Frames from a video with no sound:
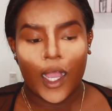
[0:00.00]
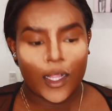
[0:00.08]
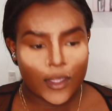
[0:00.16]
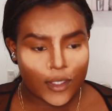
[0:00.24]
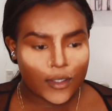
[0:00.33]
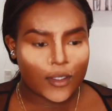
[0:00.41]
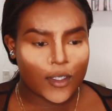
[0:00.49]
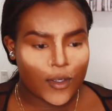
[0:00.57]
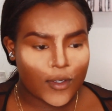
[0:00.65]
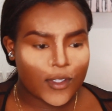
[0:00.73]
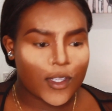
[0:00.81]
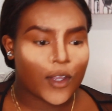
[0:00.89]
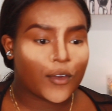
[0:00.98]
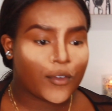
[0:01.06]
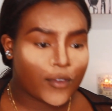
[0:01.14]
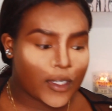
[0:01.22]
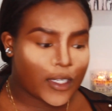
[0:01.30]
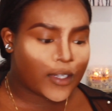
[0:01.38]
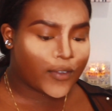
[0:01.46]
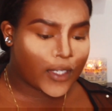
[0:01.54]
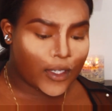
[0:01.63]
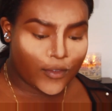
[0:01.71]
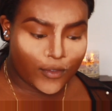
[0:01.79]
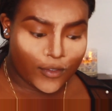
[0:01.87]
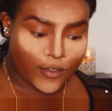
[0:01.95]
A little goes a really,
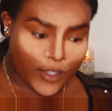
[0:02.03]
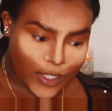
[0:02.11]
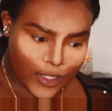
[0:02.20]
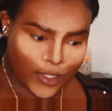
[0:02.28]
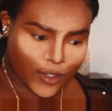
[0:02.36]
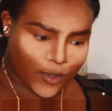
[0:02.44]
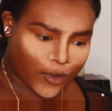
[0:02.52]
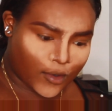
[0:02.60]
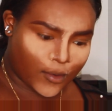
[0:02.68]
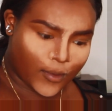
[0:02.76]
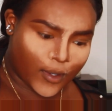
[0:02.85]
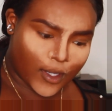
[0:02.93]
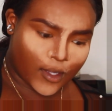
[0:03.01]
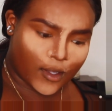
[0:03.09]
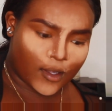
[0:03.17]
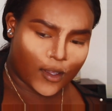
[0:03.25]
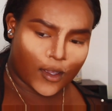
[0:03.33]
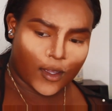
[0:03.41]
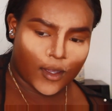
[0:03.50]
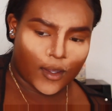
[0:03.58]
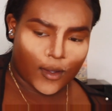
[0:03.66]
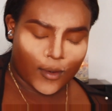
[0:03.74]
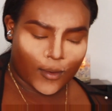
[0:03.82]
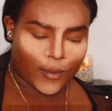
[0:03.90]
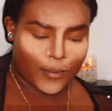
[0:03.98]
really, really long way.
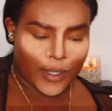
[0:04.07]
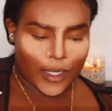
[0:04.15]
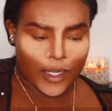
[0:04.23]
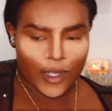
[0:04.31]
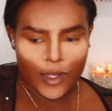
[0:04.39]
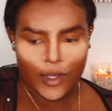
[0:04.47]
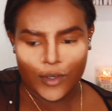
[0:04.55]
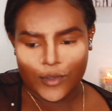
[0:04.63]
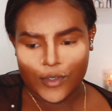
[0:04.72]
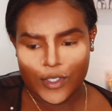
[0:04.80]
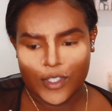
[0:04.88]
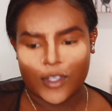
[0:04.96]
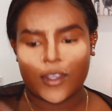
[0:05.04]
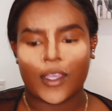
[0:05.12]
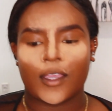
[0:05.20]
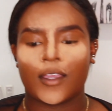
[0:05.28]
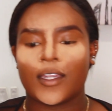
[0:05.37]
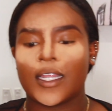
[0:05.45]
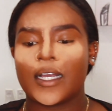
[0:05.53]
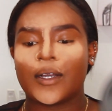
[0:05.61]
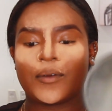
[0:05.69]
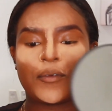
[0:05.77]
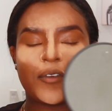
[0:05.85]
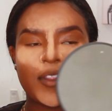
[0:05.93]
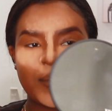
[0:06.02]
Oh my gosh. Okay,
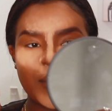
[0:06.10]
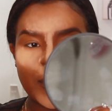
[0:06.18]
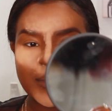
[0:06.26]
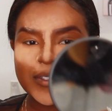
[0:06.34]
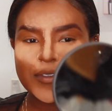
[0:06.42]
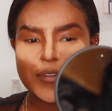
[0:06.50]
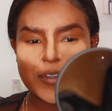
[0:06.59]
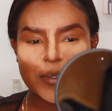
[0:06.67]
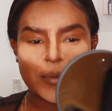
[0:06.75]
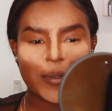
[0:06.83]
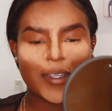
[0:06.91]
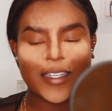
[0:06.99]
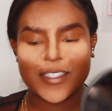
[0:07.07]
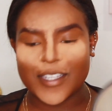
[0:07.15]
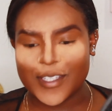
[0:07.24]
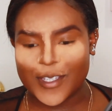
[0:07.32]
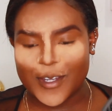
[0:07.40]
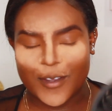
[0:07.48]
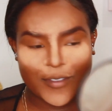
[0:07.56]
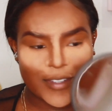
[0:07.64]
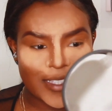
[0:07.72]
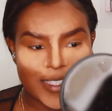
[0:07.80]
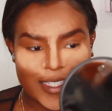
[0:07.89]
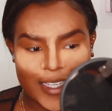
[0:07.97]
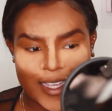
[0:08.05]
now for the moment of truth, we're gonna dust it off
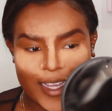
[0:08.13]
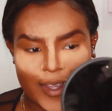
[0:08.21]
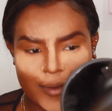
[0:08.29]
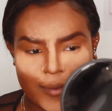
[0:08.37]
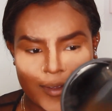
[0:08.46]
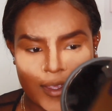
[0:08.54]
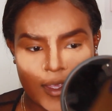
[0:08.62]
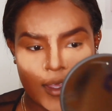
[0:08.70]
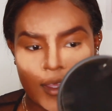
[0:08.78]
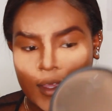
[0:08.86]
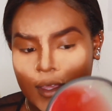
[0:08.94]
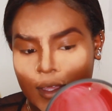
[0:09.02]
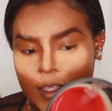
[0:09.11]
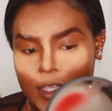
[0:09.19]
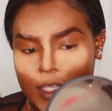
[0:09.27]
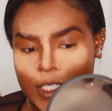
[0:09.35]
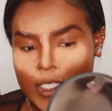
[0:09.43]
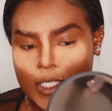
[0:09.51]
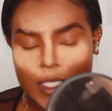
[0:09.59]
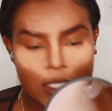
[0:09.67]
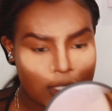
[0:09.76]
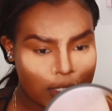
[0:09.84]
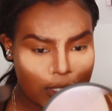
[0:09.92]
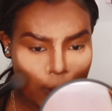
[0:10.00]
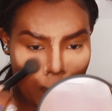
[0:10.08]
and see how this
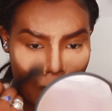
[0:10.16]
sits.